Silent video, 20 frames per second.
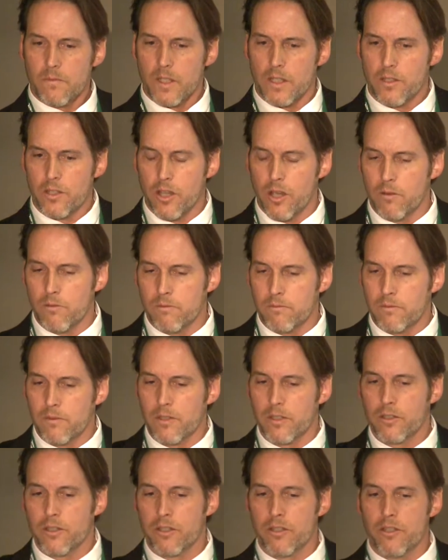So
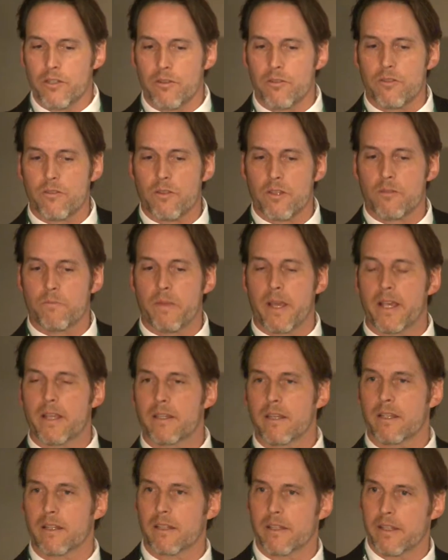the good news is
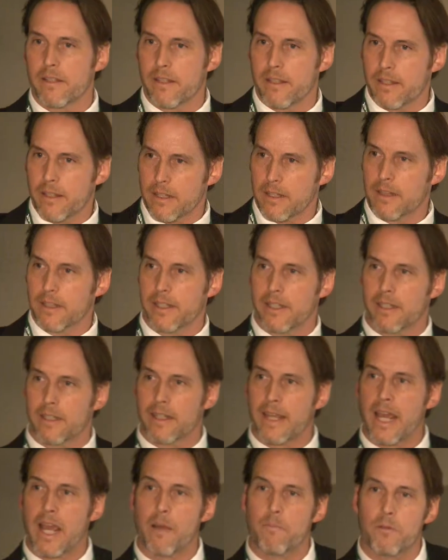basically that the clean
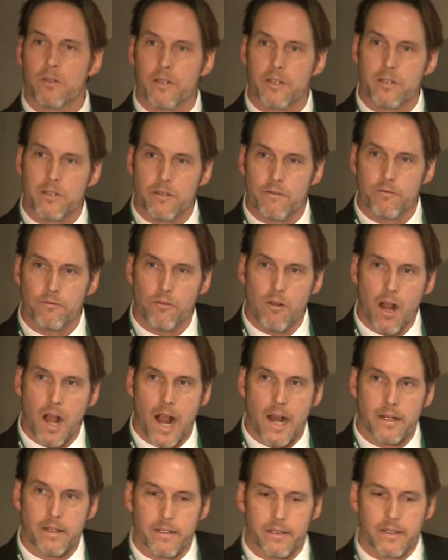capitalists have
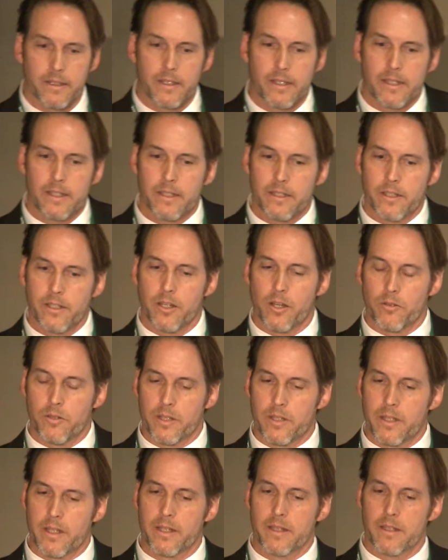rocked. You know,
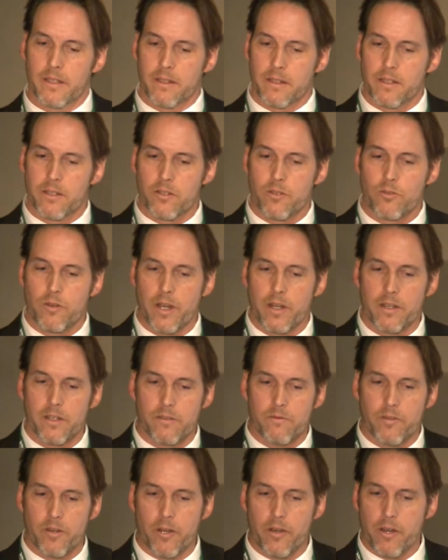this trend is
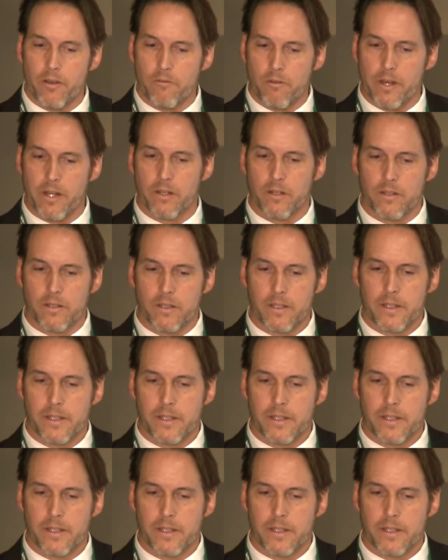very real.